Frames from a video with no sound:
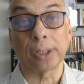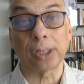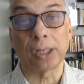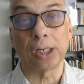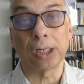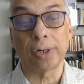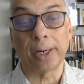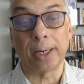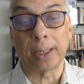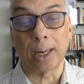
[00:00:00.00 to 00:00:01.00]
here
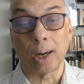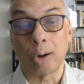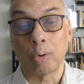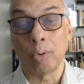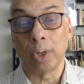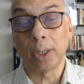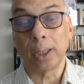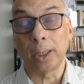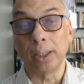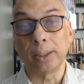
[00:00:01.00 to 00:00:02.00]
and now
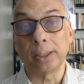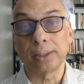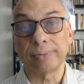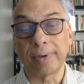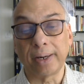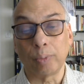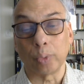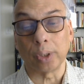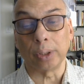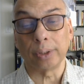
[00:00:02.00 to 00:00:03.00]
in this very
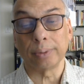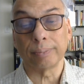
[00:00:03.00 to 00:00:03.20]
world.